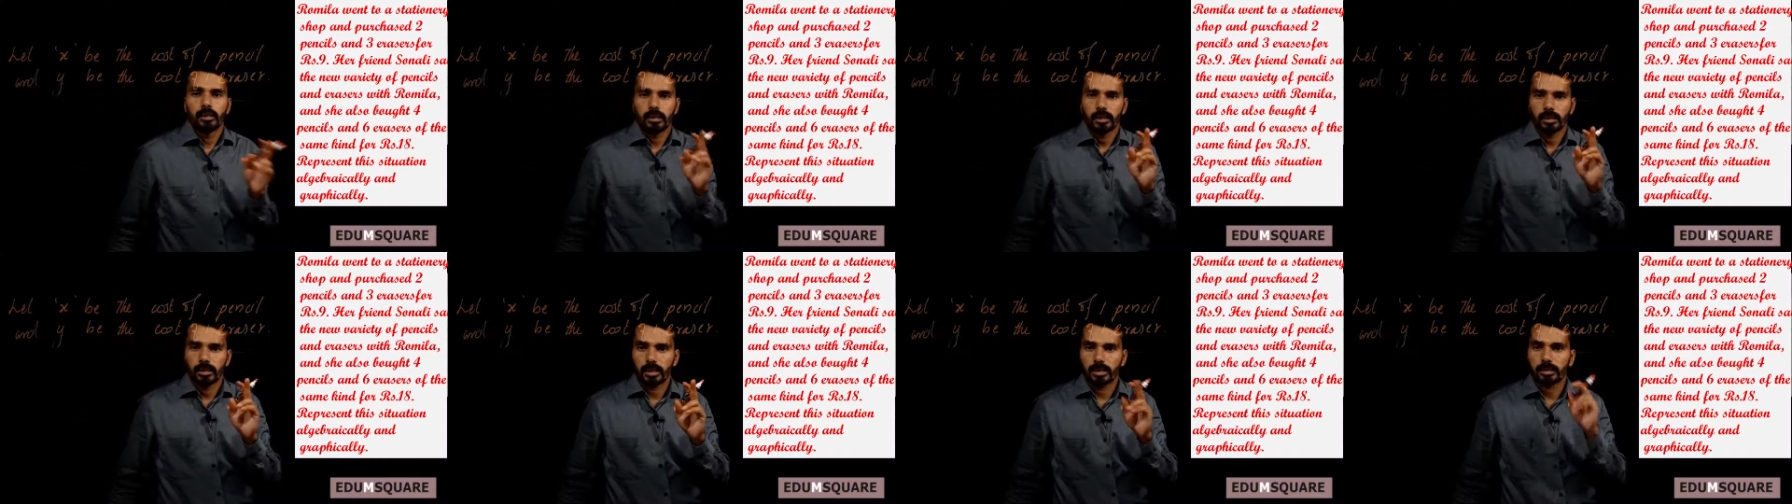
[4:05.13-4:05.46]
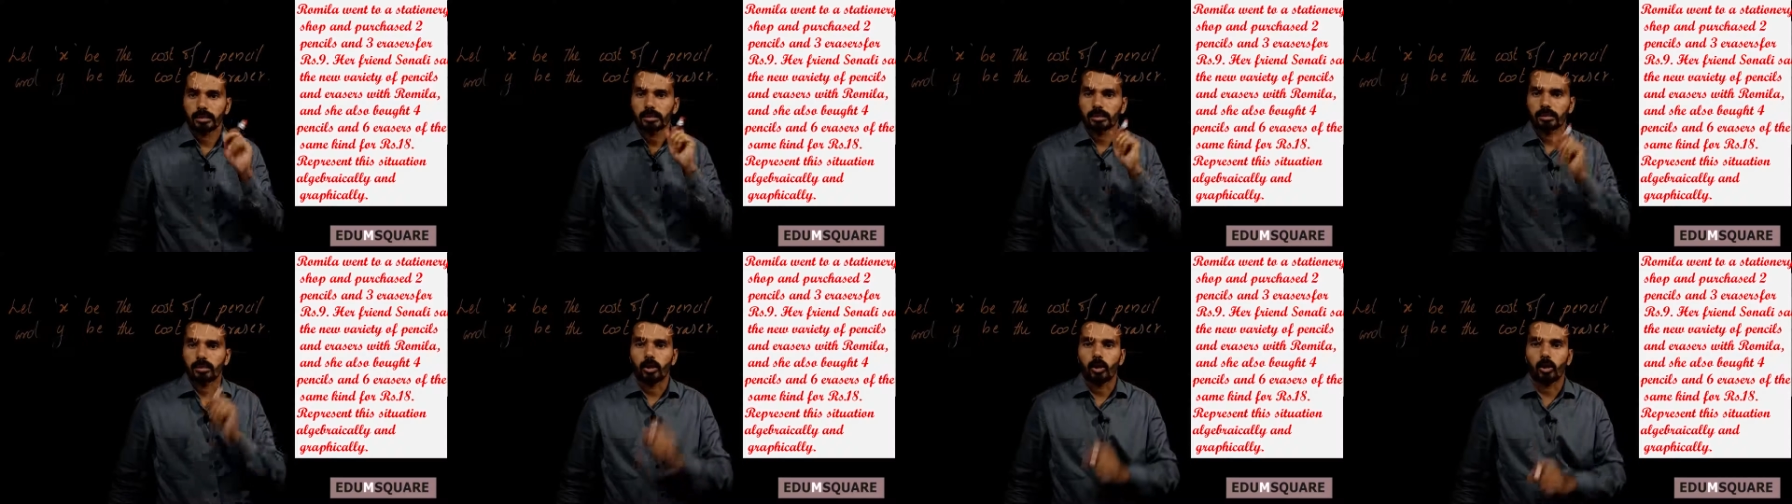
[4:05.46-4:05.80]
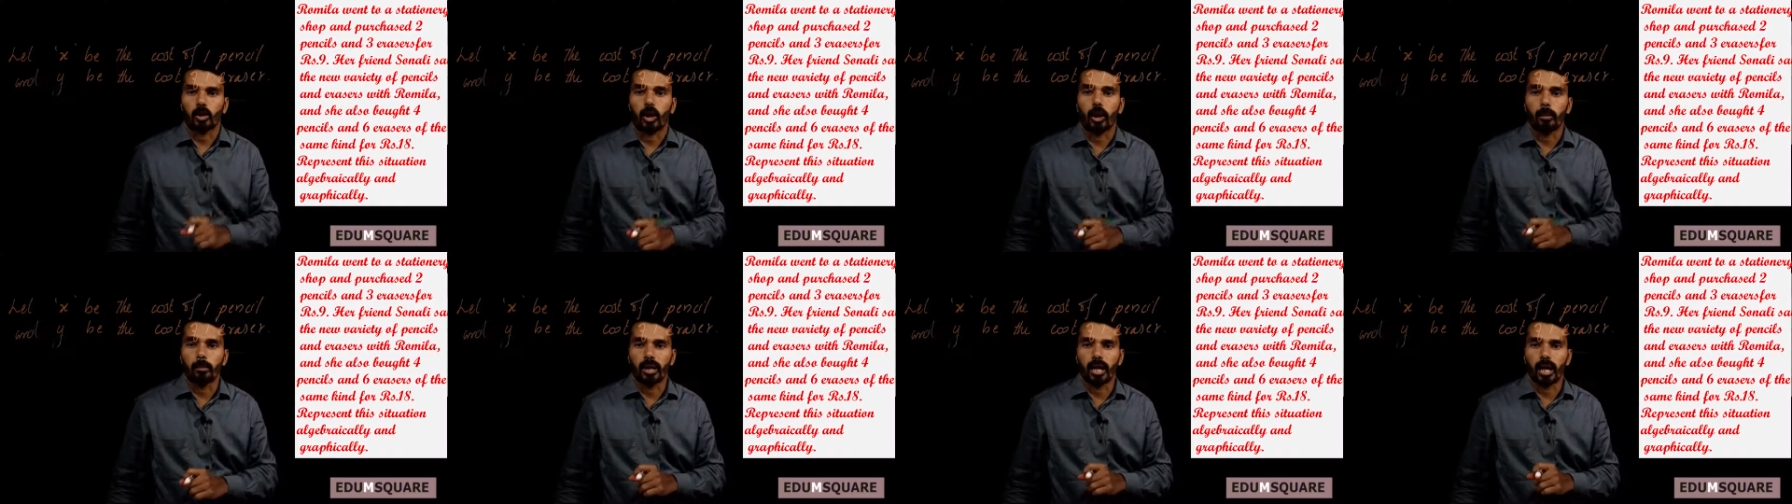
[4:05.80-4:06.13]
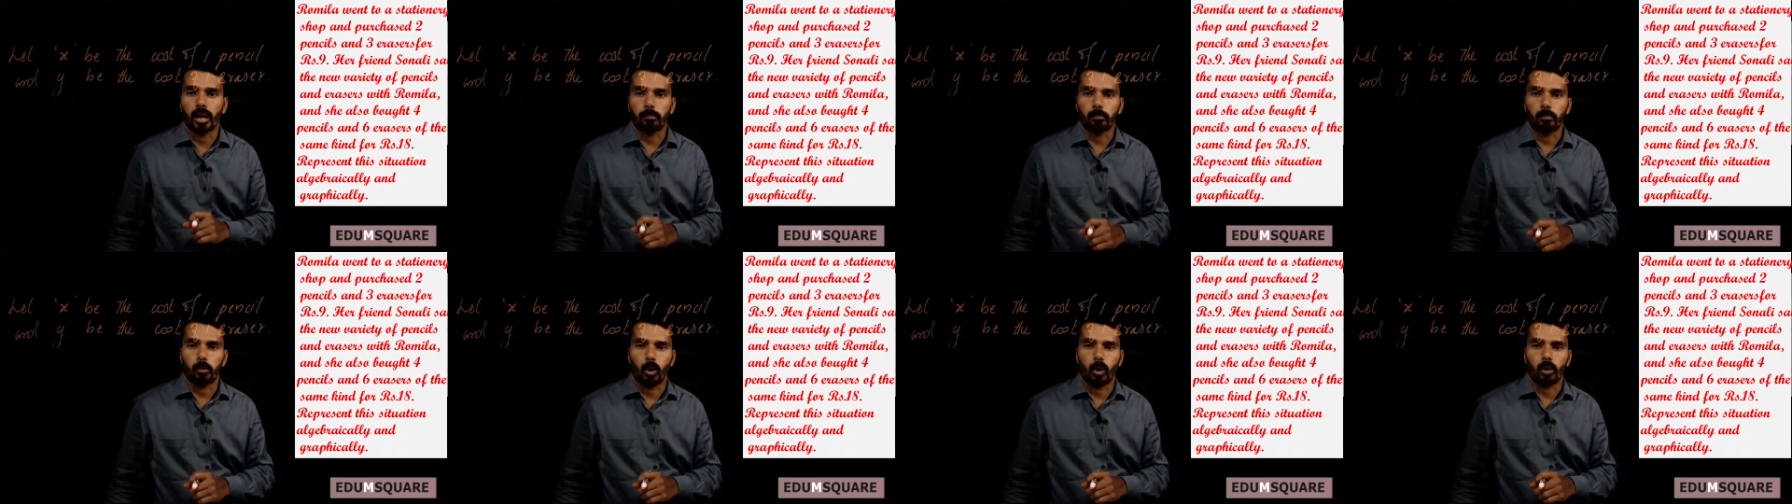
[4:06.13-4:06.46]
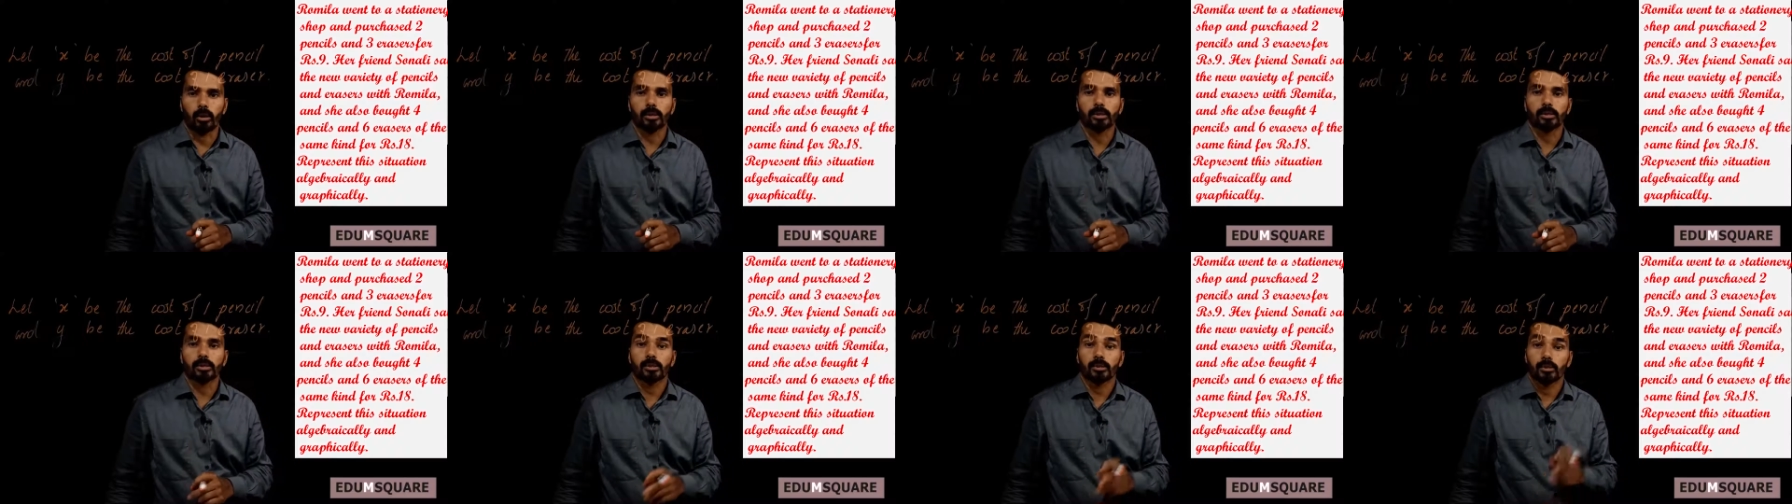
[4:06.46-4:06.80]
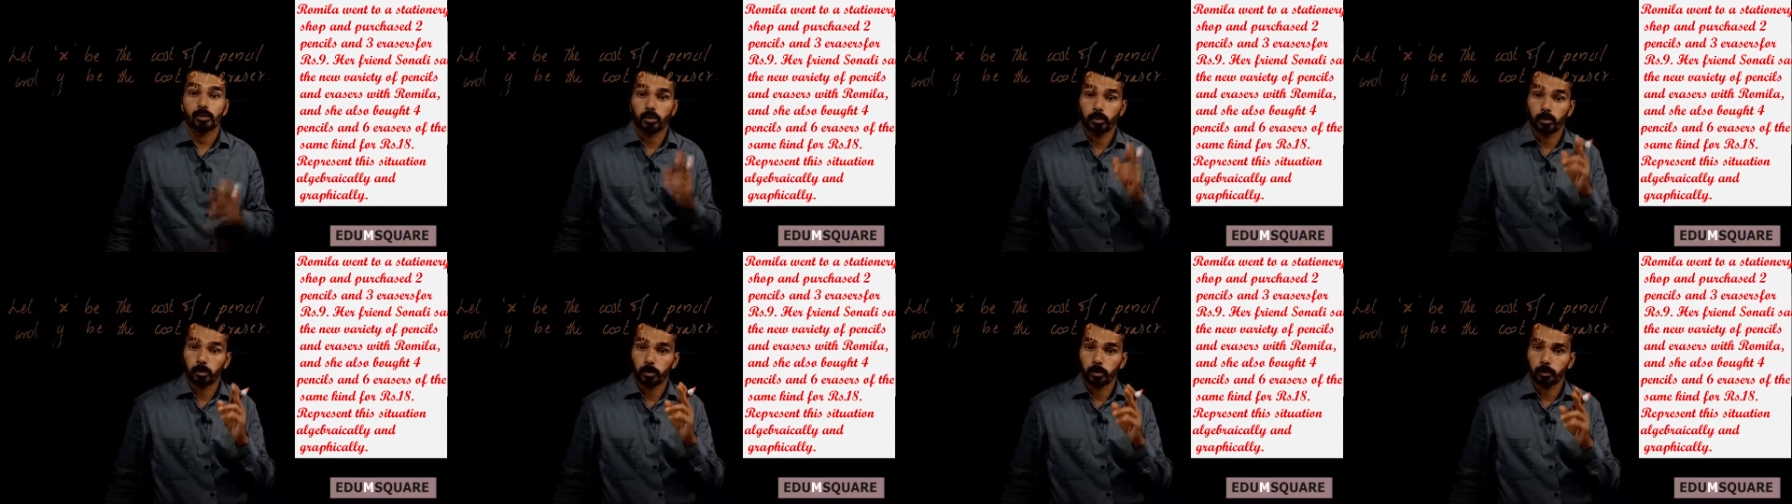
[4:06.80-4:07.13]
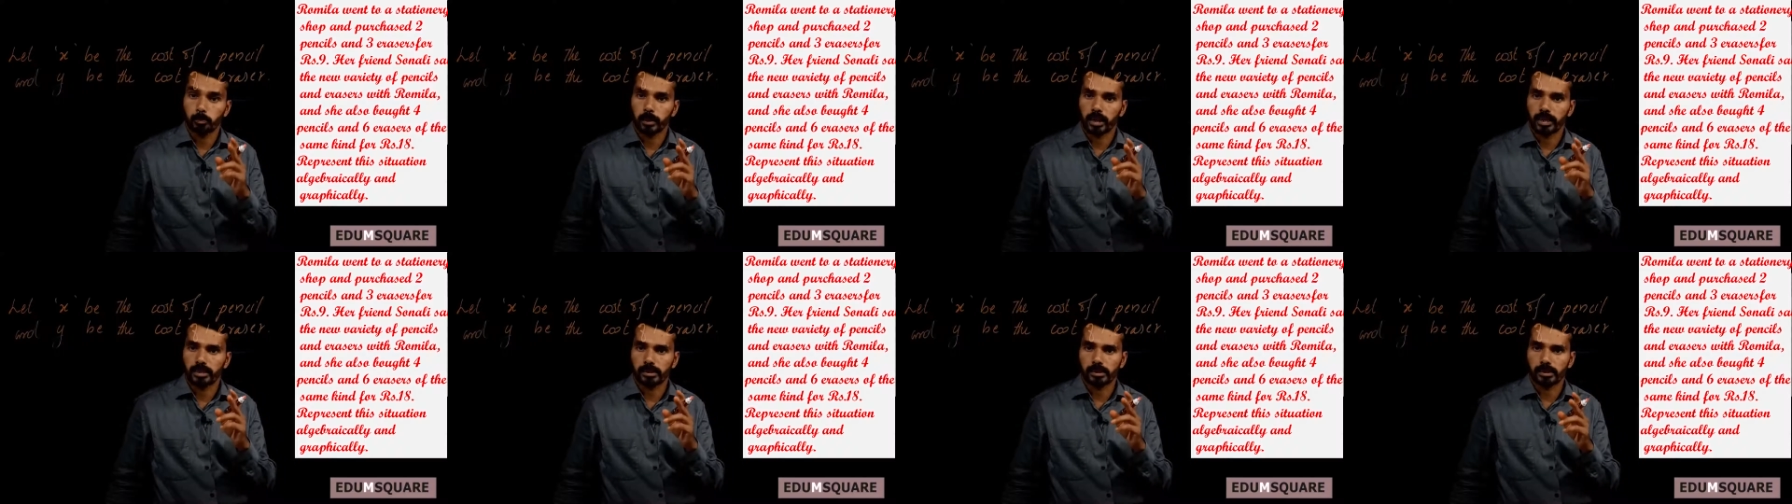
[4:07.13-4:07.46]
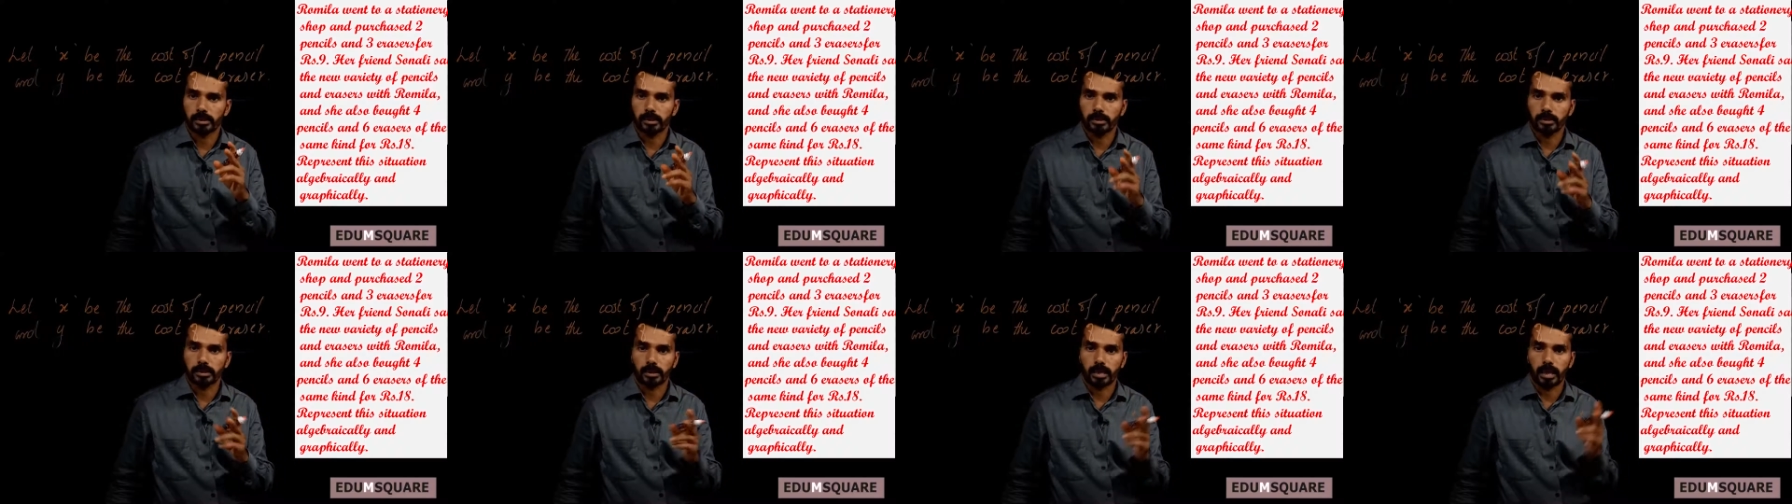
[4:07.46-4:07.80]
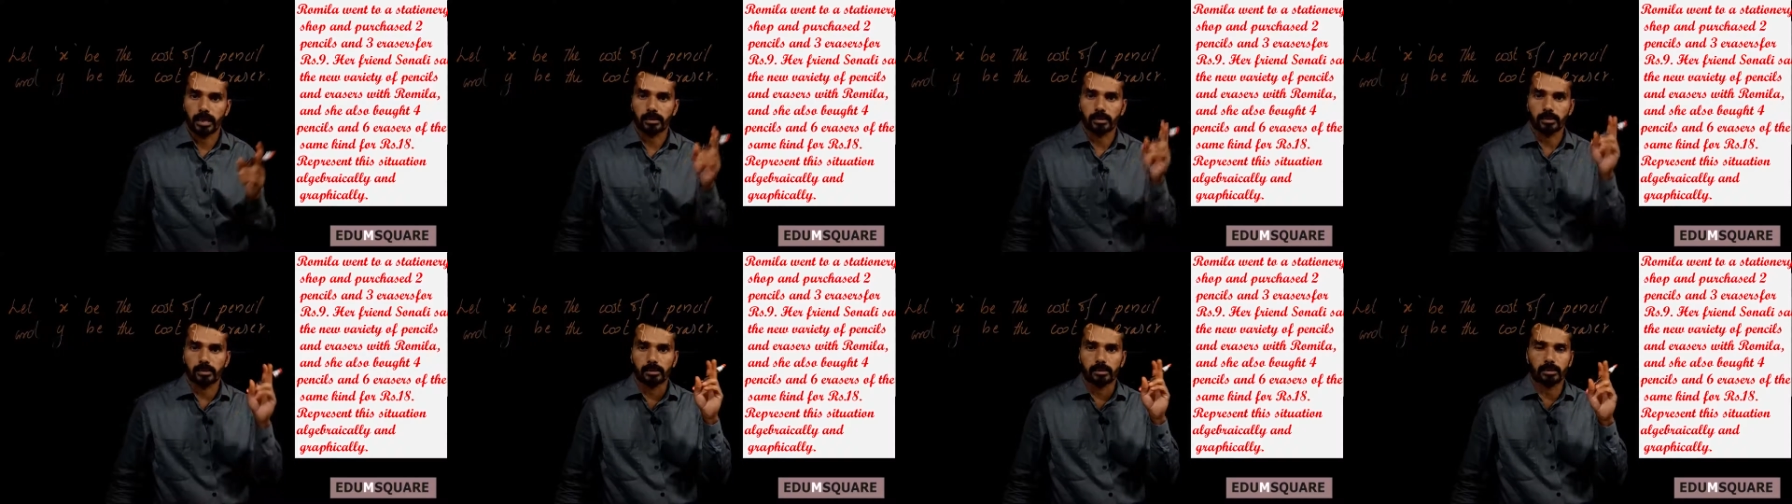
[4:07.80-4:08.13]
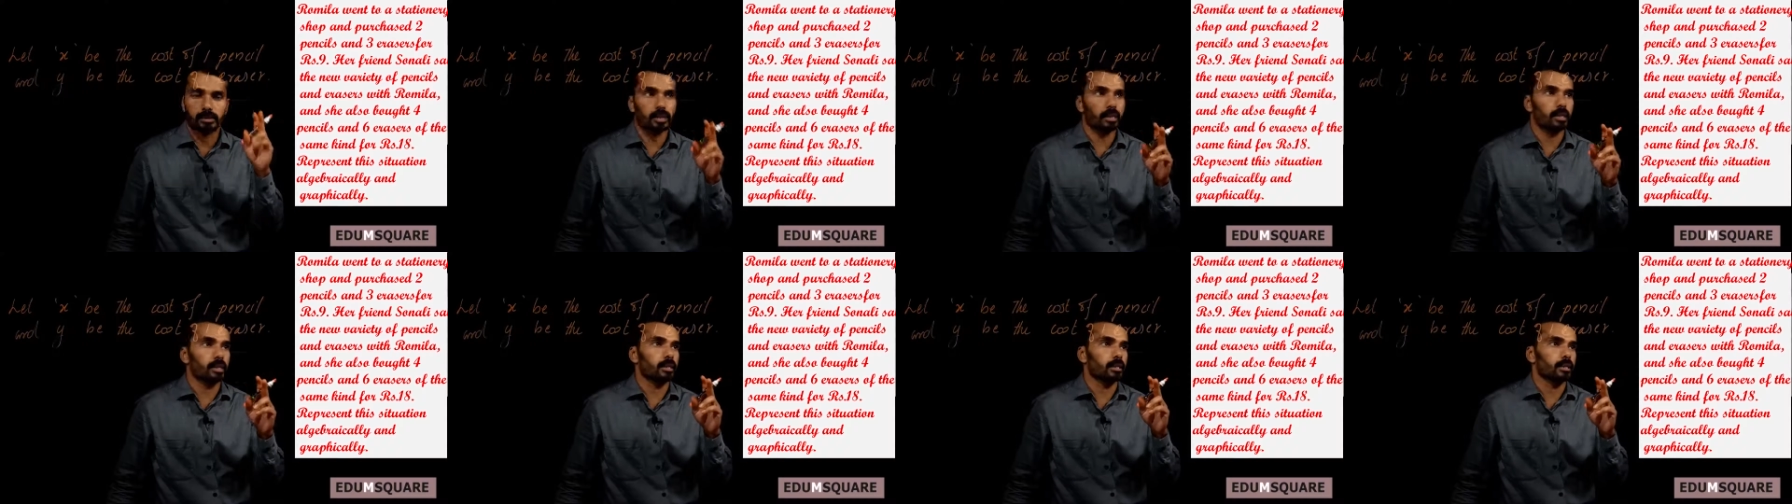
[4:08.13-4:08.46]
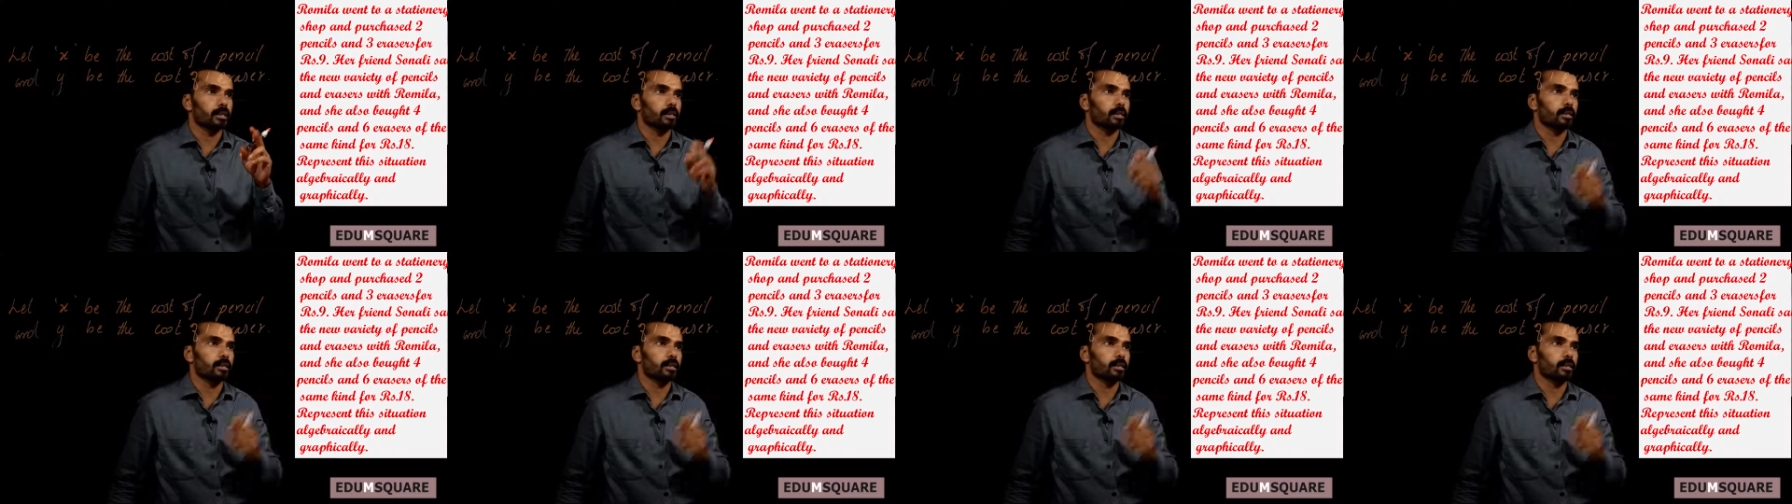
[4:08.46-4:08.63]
Yes, Romila bought 2 pencils and 3